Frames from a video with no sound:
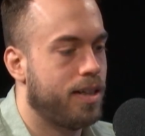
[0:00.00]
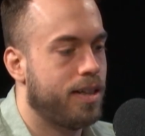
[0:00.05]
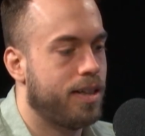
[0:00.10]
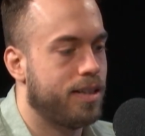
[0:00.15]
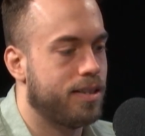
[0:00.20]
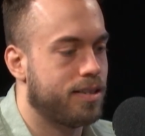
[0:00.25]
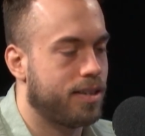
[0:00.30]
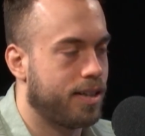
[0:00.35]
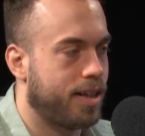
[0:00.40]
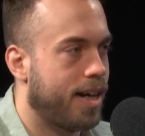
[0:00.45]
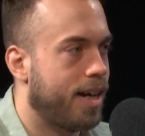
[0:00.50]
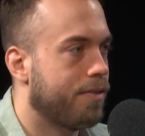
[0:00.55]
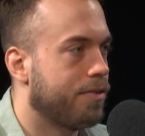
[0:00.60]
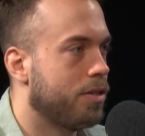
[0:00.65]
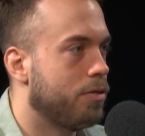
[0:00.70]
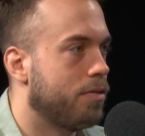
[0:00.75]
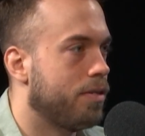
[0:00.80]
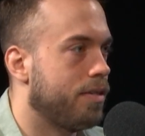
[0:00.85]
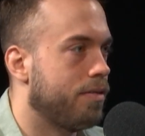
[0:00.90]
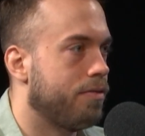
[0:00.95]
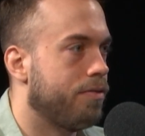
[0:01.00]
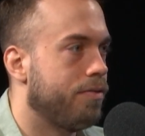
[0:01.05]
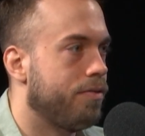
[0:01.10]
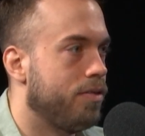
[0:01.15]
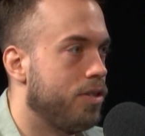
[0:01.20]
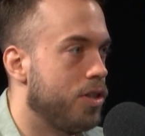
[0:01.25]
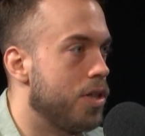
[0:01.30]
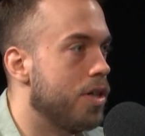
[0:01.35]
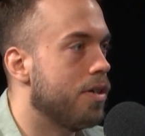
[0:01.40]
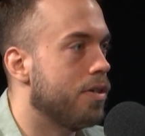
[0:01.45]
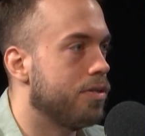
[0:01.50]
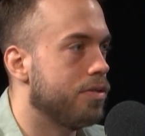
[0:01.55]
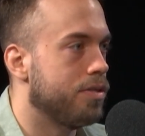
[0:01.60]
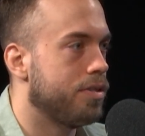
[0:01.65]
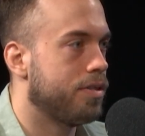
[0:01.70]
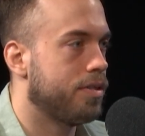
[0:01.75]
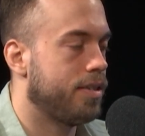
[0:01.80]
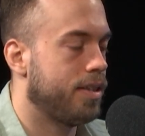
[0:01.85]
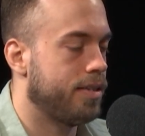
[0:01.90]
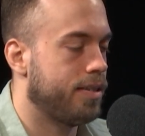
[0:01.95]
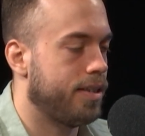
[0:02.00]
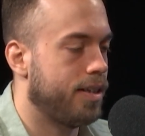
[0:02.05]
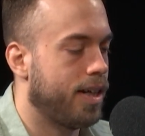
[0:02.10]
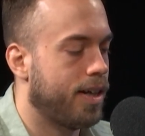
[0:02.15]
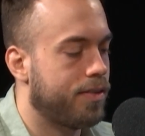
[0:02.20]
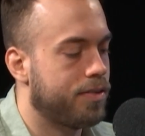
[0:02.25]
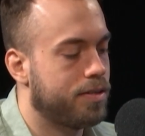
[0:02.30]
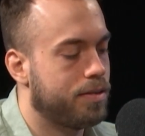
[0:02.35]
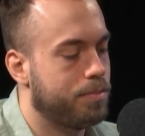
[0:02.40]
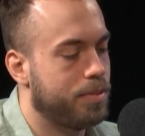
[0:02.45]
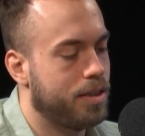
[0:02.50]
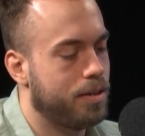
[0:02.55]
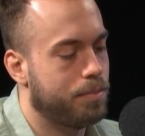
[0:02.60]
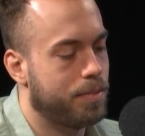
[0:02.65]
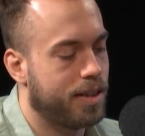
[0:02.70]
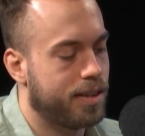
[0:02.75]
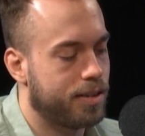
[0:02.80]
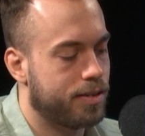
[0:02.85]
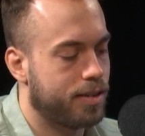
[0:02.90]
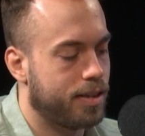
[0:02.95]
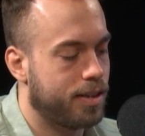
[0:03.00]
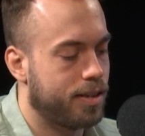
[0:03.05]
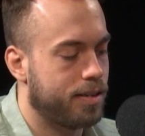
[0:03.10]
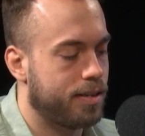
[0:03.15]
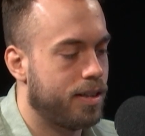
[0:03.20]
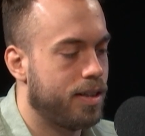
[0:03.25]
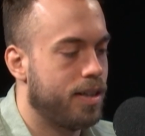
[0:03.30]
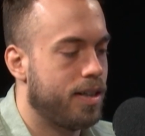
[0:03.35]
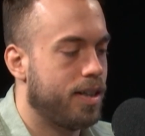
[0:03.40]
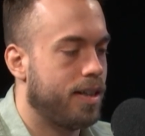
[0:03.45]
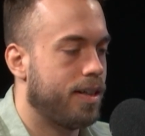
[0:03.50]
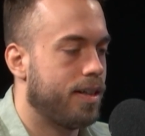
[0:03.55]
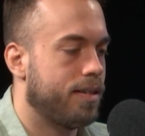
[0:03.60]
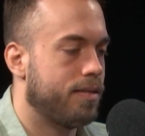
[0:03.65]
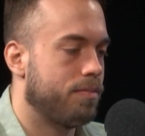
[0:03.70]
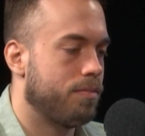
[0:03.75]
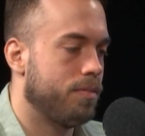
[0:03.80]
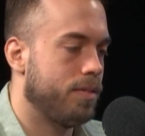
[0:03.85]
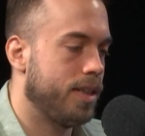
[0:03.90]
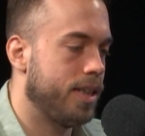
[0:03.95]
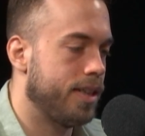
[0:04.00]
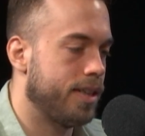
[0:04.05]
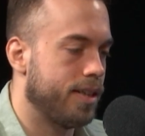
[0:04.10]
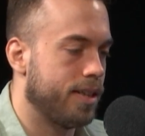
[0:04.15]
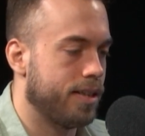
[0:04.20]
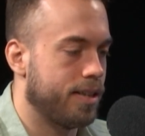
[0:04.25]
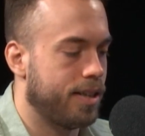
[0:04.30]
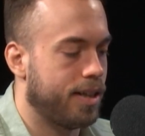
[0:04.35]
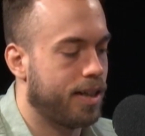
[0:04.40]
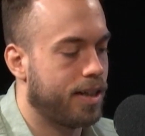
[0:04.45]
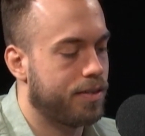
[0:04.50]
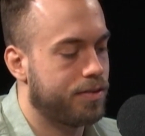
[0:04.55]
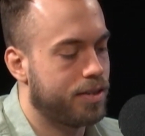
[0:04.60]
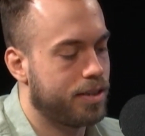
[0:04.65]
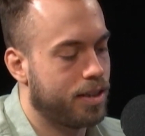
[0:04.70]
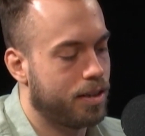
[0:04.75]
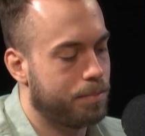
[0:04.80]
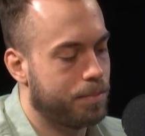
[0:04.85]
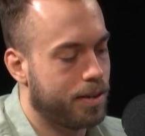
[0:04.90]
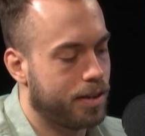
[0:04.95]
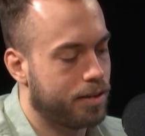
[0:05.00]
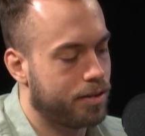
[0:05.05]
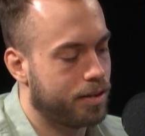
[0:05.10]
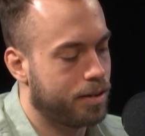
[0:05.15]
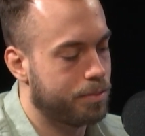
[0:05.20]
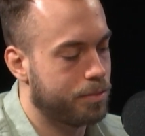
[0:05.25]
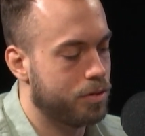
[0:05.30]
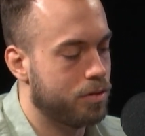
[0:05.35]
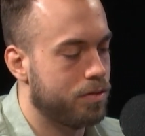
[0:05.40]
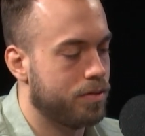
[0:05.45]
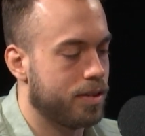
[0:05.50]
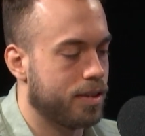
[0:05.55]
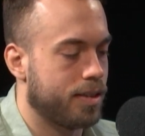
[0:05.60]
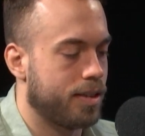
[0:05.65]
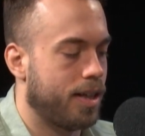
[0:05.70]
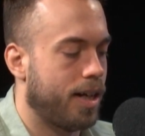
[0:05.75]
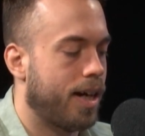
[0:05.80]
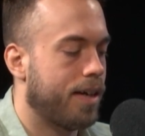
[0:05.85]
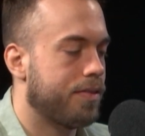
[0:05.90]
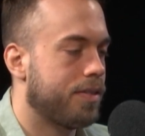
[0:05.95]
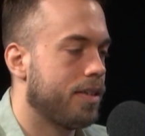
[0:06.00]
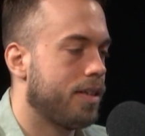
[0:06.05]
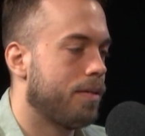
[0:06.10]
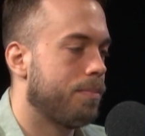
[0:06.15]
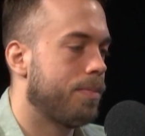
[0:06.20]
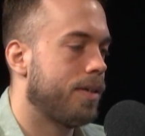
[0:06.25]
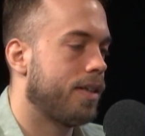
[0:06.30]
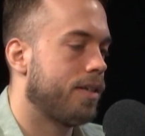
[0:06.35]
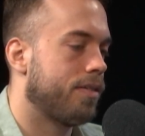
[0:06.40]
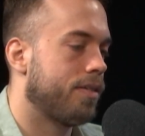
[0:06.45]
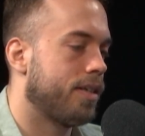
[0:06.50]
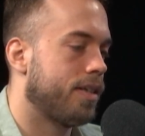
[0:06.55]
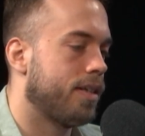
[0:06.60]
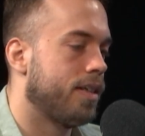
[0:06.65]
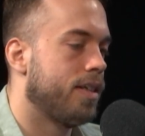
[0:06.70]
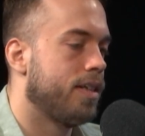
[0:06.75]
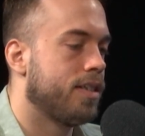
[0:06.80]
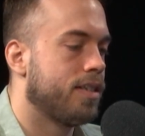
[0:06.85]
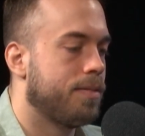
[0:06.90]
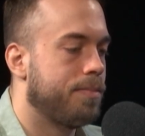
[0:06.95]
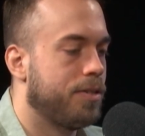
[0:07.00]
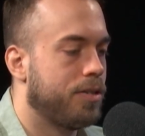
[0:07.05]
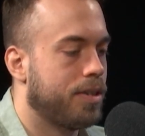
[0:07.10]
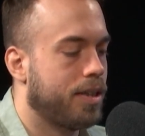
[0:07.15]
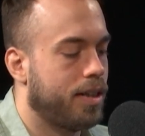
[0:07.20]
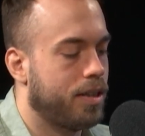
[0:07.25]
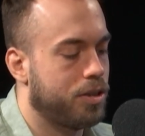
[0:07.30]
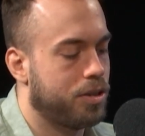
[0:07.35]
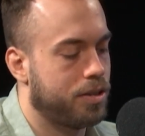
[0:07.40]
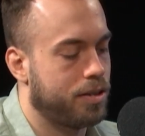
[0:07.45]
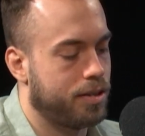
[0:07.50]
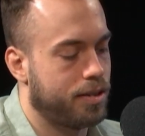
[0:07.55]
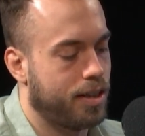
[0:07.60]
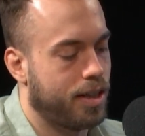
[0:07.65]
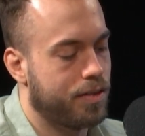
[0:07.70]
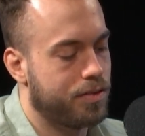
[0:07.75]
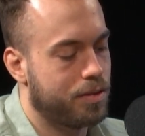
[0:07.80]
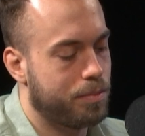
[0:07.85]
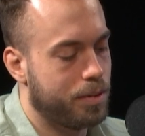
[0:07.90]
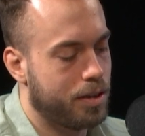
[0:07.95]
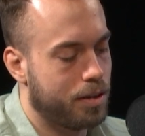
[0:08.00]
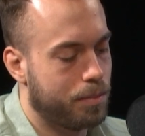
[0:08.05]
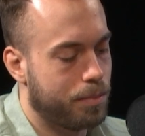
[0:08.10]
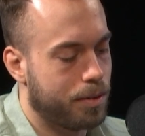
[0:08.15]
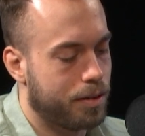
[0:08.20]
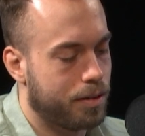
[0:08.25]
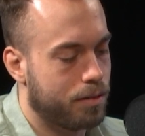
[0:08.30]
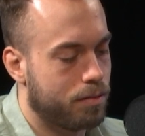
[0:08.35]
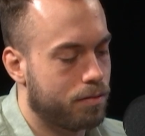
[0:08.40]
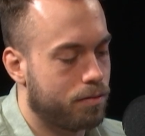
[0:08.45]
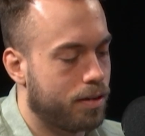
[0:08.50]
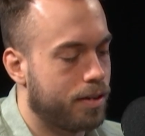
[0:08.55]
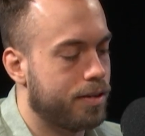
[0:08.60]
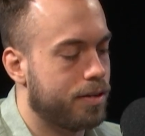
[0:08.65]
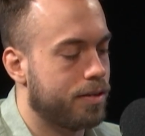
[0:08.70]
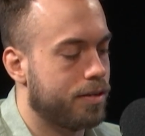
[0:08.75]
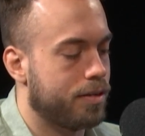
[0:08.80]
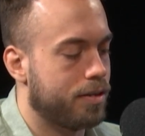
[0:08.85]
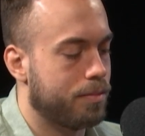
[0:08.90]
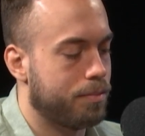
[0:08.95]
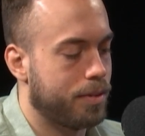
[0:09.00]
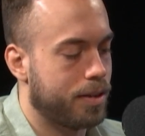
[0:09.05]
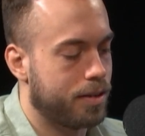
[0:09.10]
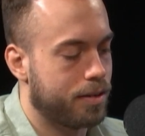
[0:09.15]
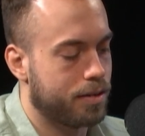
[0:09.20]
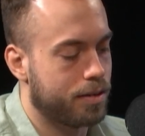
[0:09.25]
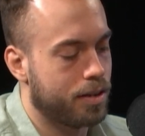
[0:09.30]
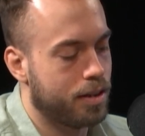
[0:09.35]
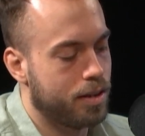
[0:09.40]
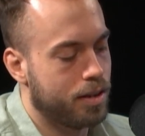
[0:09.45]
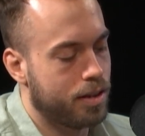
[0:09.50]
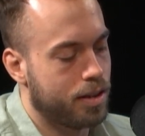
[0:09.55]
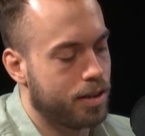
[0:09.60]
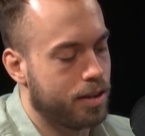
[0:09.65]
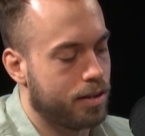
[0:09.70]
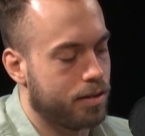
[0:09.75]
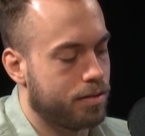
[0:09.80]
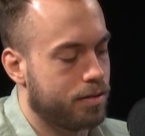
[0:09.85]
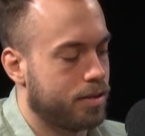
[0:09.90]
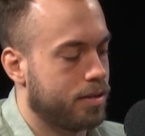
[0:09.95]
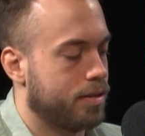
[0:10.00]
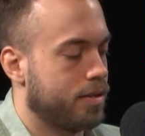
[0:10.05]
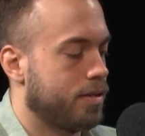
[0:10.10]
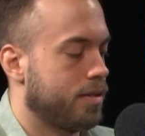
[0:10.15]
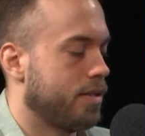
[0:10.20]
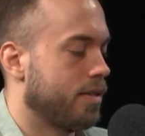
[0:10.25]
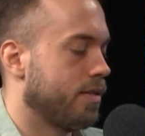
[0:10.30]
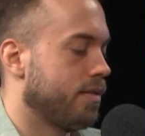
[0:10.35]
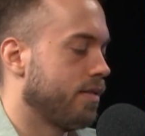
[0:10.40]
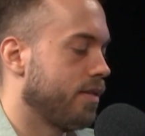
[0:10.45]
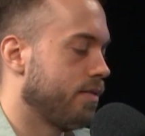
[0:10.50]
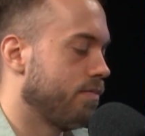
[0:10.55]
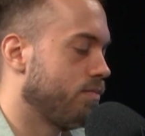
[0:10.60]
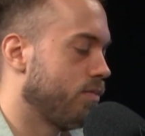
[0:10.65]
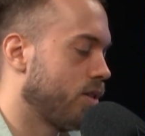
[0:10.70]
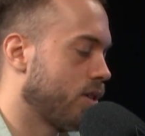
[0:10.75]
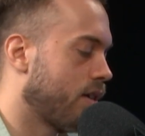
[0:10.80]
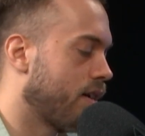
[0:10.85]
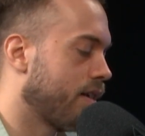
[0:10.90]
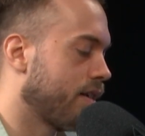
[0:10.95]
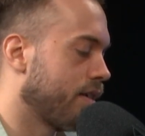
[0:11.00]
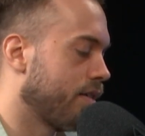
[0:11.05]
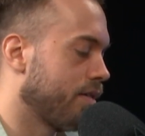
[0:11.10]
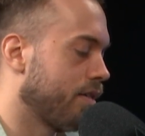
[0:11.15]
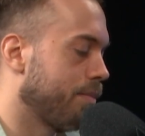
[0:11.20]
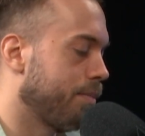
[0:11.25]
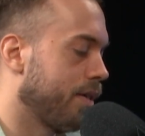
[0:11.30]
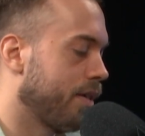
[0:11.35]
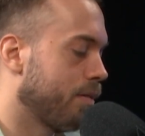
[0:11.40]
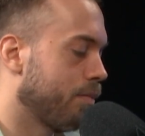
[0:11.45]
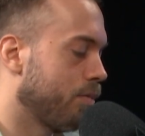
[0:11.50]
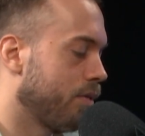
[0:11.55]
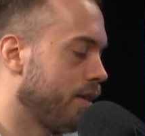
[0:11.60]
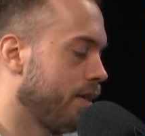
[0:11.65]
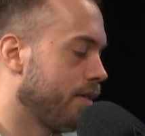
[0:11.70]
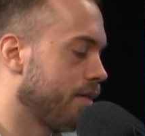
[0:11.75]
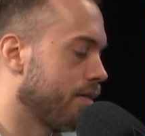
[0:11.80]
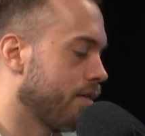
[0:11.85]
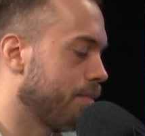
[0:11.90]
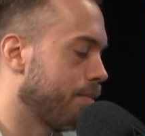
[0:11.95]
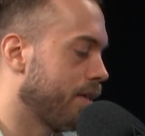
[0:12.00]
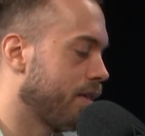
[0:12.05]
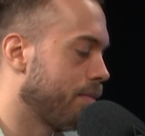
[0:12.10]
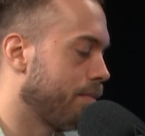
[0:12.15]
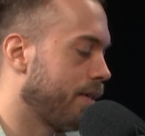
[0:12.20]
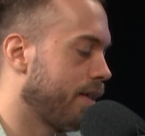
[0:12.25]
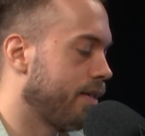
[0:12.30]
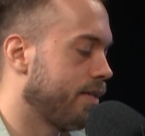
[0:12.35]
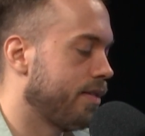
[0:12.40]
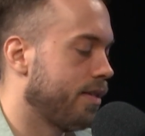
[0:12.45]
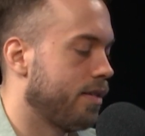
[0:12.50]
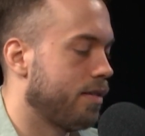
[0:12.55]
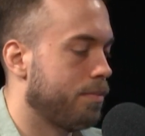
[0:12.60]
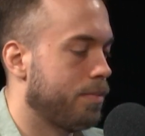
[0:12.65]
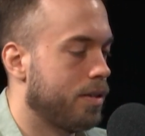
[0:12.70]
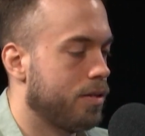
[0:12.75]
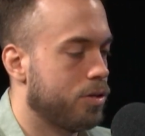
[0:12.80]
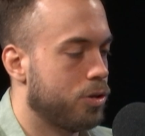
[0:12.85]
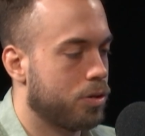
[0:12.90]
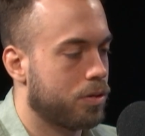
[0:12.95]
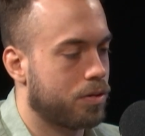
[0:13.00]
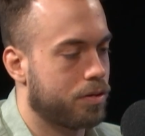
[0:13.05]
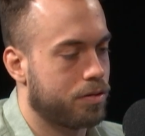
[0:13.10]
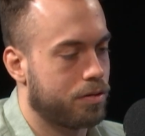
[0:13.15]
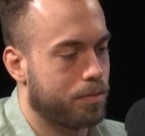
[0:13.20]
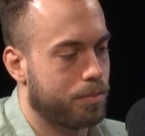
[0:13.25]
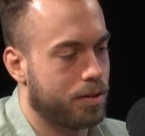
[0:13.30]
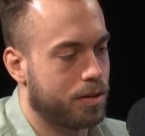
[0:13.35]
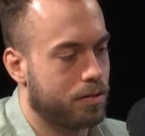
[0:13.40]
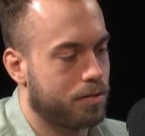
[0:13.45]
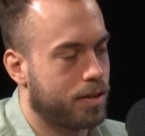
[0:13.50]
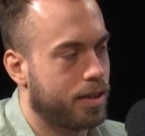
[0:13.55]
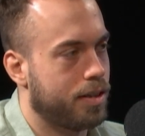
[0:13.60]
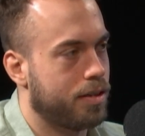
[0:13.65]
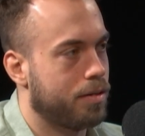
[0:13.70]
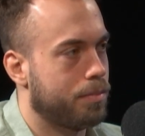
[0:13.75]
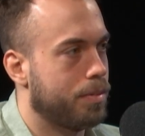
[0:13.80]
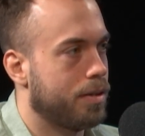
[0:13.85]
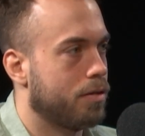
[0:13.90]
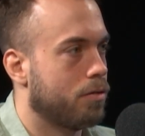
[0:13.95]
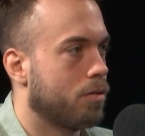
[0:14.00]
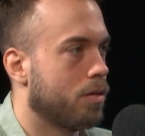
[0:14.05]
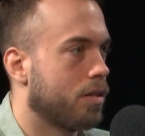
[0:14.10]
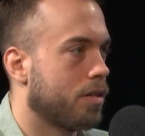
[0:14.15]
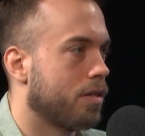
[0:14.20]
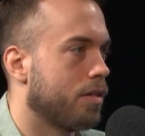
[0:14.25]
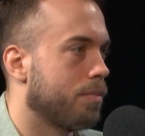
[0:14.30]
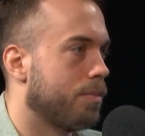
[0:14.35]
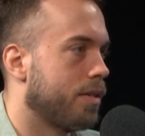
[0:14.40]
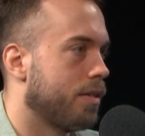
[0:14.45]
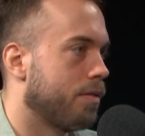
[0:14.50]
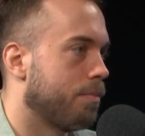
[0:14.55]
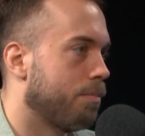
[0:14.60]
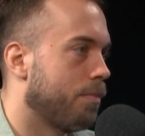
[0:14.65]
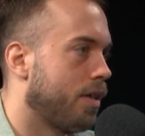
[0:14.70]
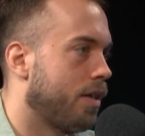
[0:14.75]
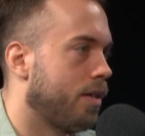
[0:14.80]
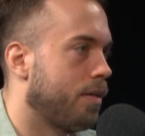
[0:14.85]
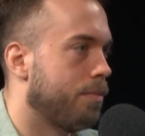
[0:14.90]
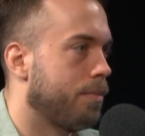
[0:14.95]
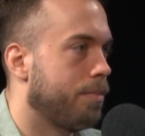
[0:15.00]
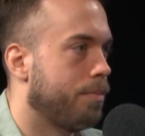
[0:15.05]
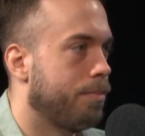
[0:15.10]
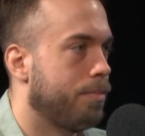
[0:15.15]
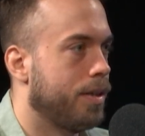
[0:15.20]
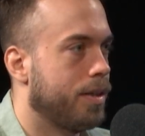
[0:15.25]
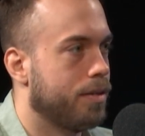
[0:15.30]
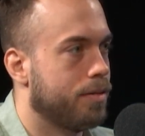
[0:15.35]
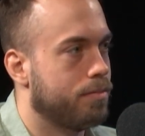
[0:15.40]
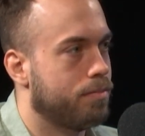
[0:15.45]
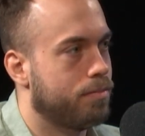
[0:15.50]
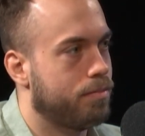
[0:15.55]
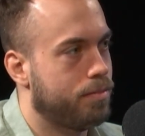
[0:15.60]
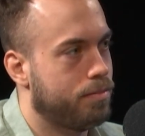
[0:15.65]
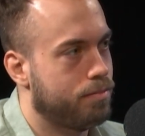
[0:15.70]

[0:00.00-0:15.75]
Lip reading: It's like everyone knows that they have to be better at eating, and they have to get better at moving, and they have to get better at communication, and they have to be a better runner and a better a talker and a better breather, a better meditator, a better journaler, a better writer, a better worker, better mom, better